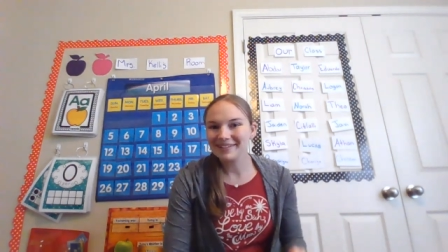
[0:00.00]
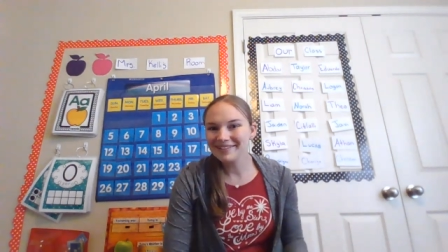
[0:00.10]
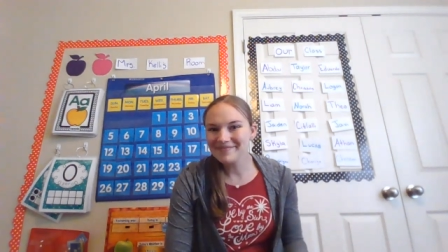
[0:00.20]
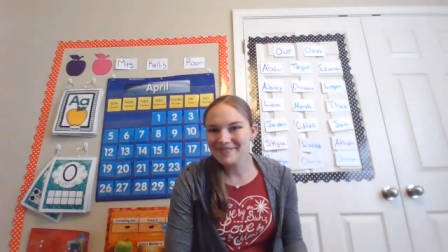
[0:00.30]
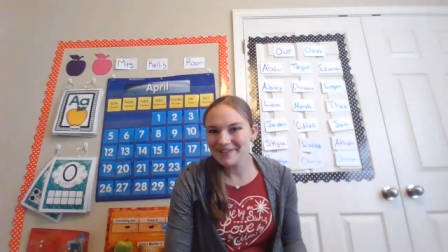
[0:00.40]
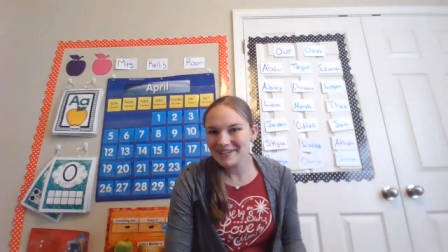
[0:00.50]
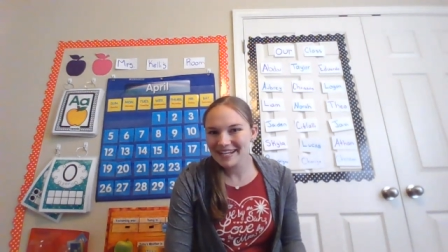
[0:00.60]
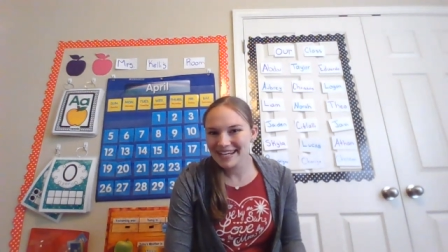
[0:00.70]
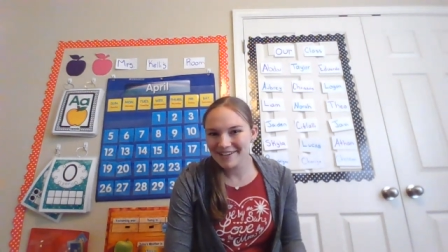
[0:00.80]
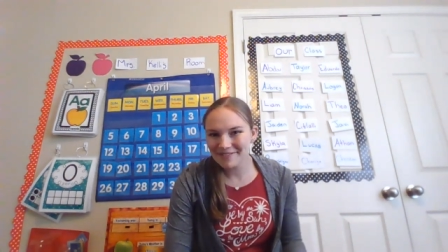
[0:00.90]
Good
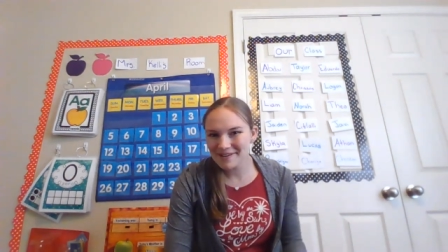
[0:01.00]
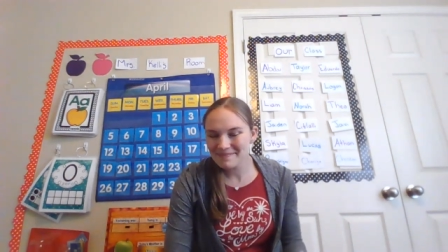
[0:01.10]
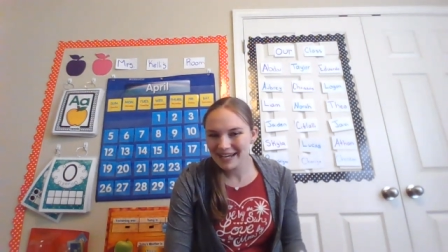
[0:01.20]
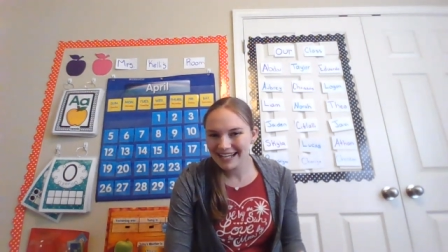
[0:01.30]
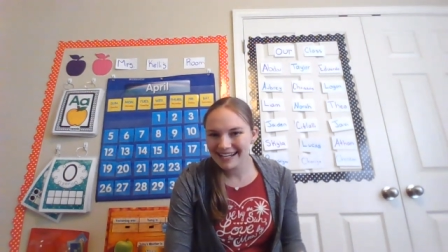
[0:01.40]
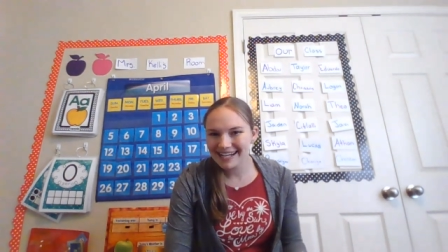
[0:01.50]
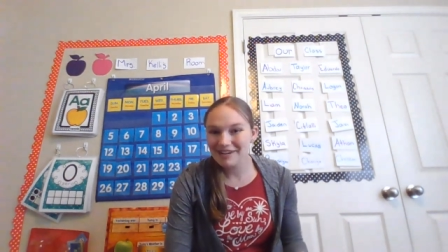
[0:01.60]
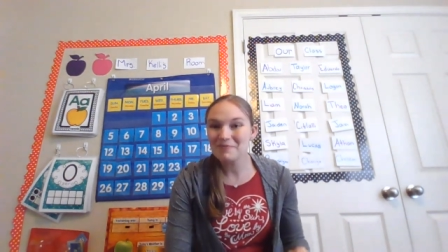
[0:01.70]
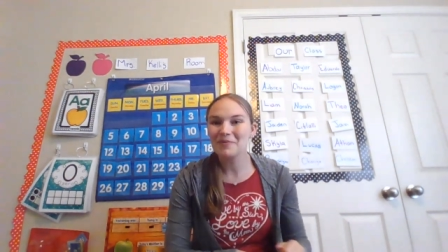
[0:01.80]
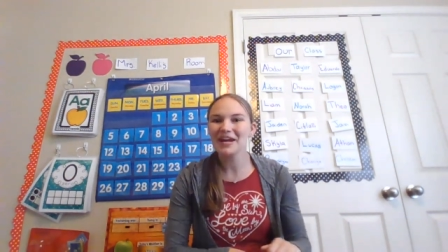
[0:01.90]
morning,
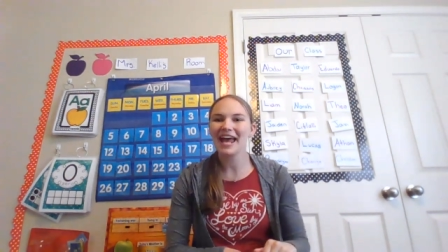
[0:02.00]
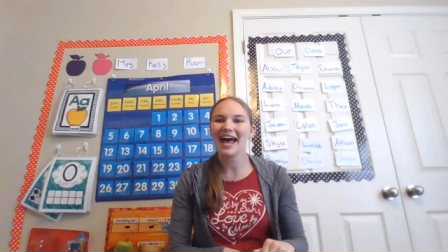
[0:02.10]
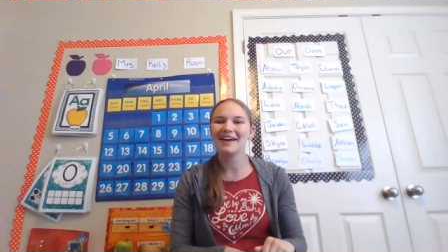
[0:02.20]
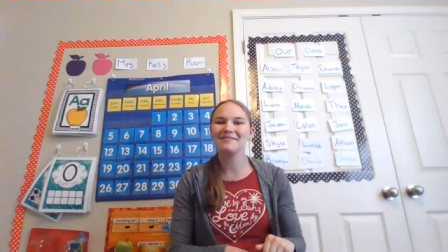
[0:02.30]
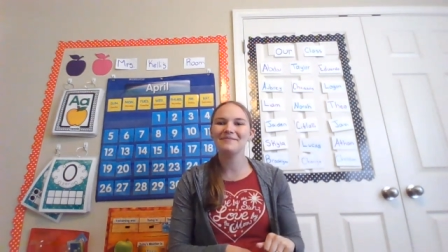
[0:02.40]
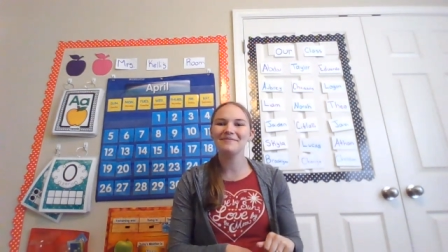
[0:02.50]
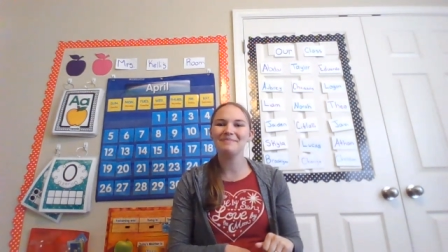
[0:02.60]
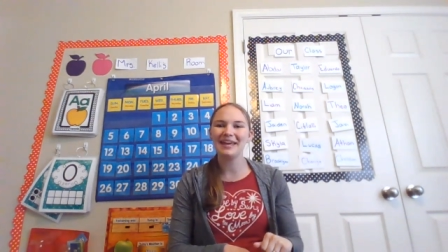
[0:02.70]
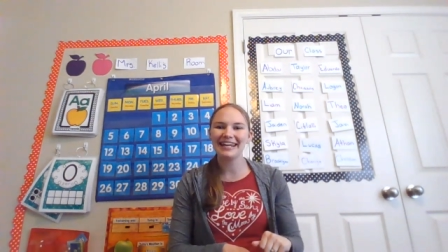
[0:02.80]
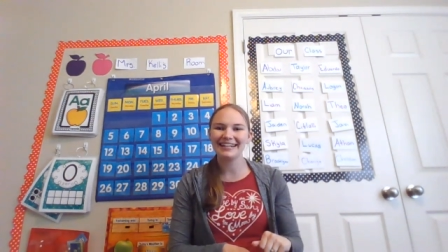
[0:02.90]
everybody. We have
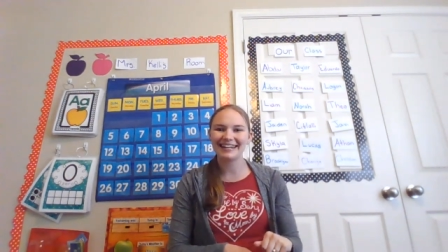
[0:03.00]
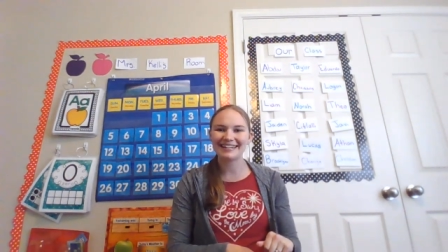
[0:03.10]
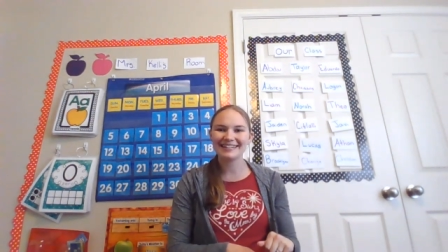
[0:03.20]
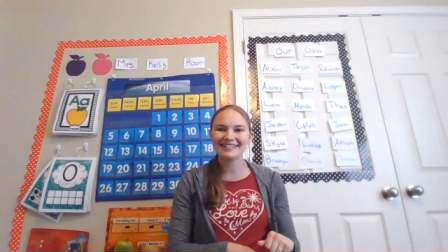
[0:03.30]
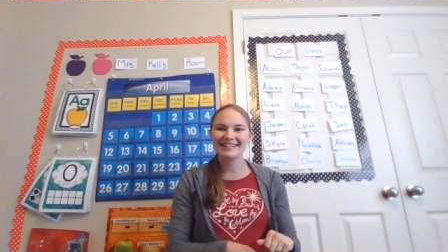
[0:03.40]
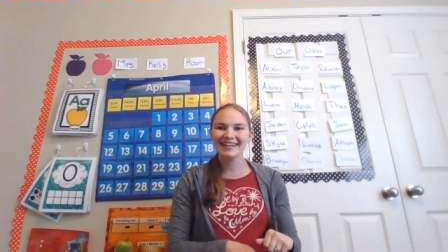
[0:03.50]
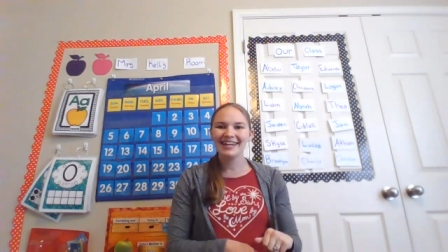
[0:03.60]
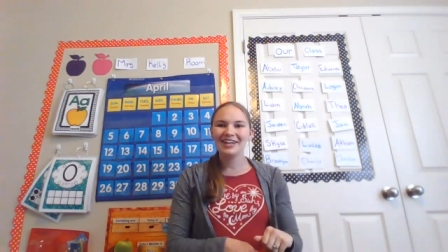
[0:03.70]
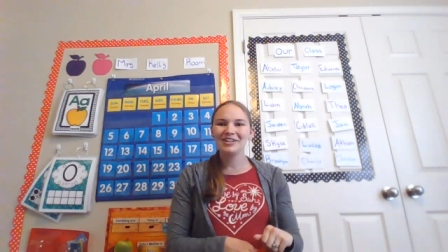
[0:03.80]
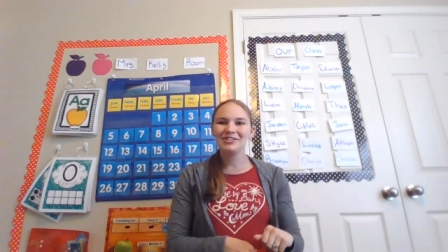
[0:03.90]
made it
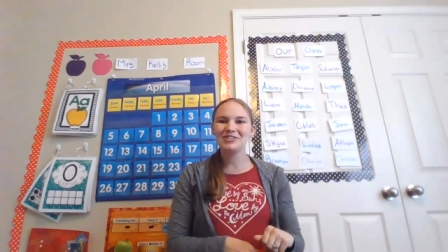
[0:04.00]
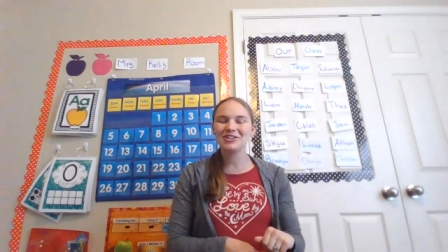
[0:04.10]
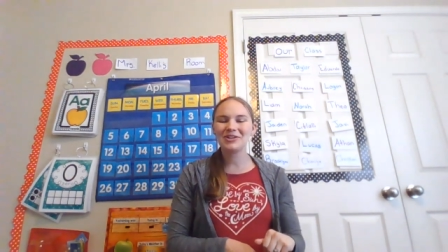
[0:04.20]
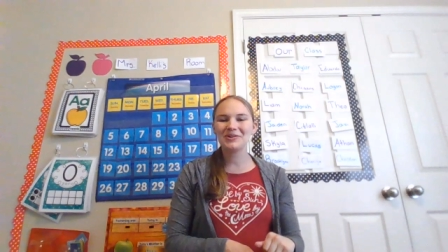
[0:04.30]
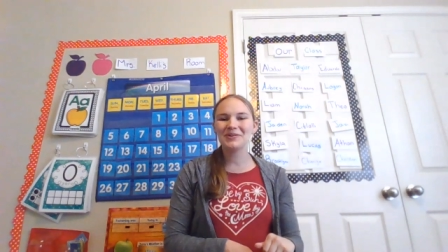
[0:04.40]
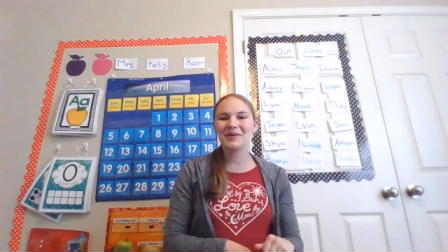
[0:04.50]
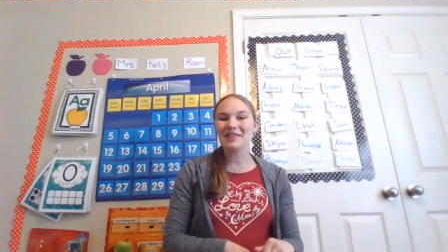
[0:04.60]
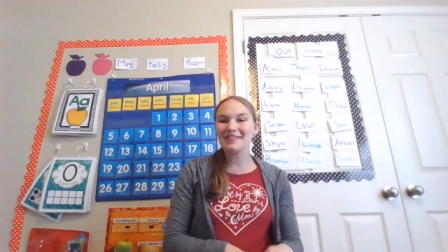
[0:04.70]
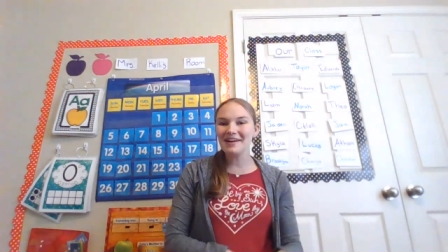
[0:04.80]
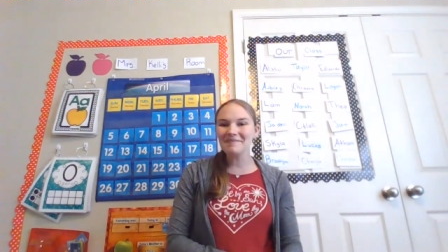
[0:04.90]
to
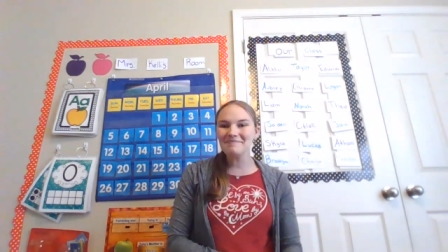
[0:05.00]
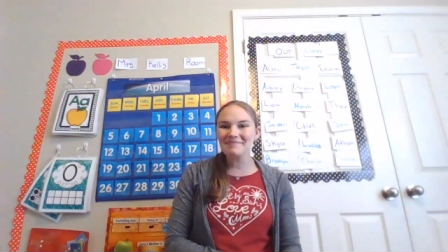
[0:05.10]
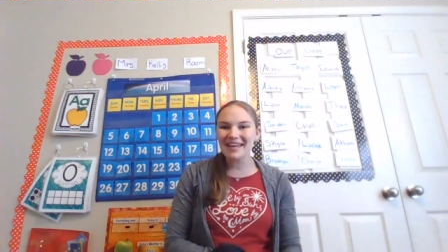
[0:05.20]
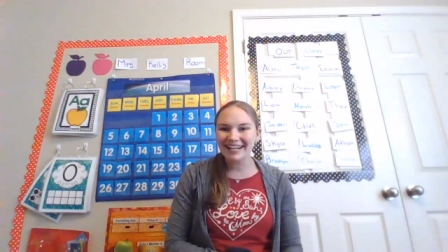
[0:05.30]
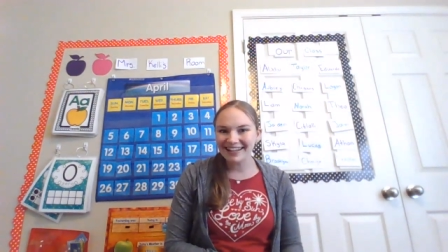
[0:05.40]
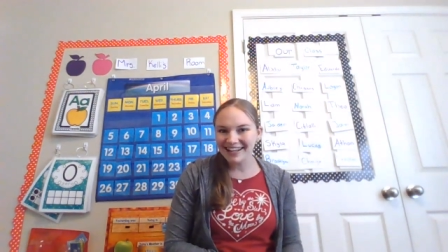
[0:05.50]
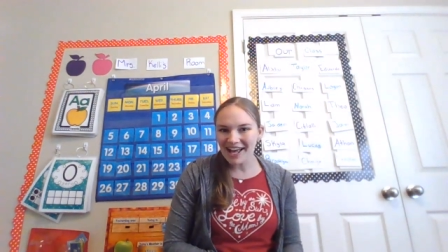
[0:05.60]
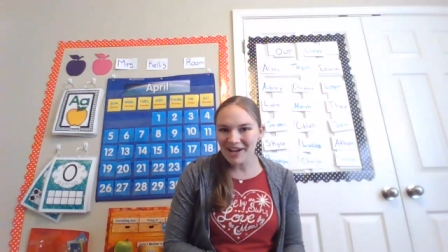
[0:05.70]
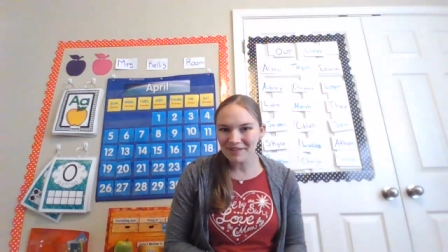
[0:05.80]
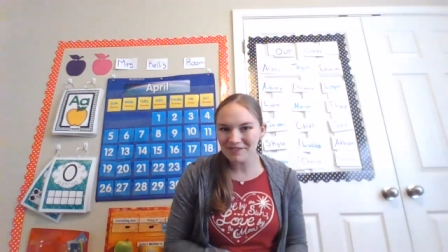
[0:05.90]
the middle
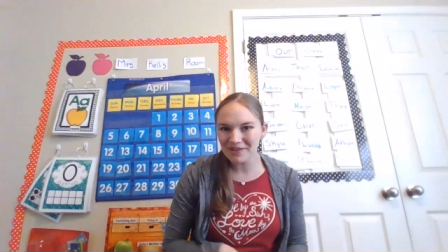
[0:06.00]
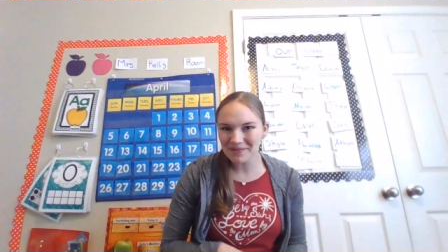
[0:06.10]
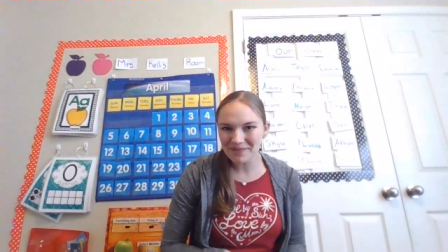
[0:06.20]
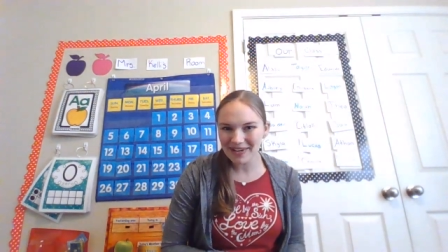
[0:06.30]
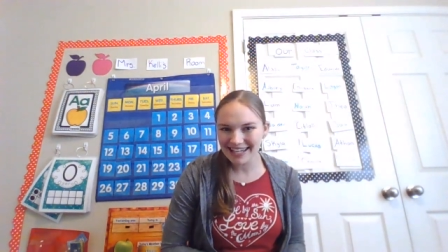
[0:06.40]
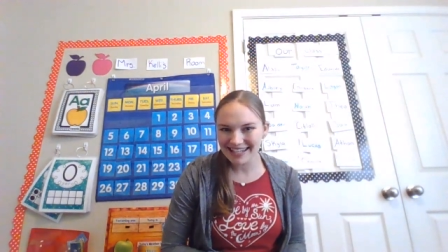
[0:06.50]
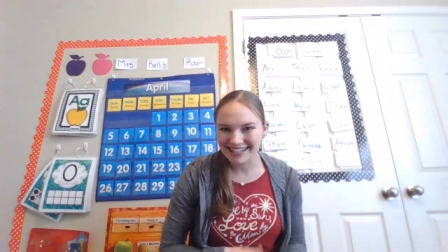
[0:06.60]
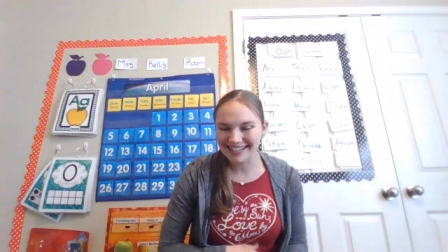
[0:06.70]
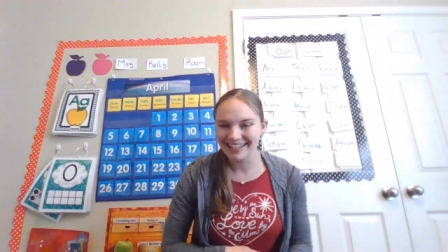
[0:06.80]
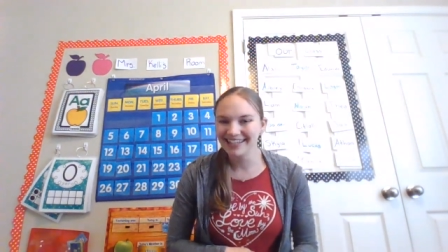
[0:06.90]
of the
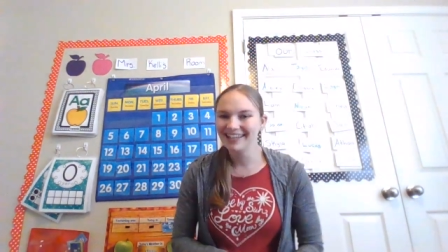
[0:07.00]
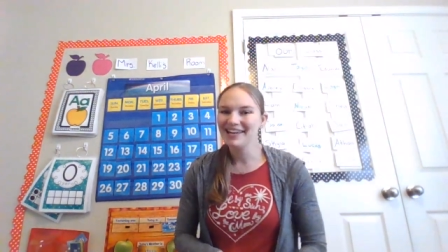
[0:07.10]
week.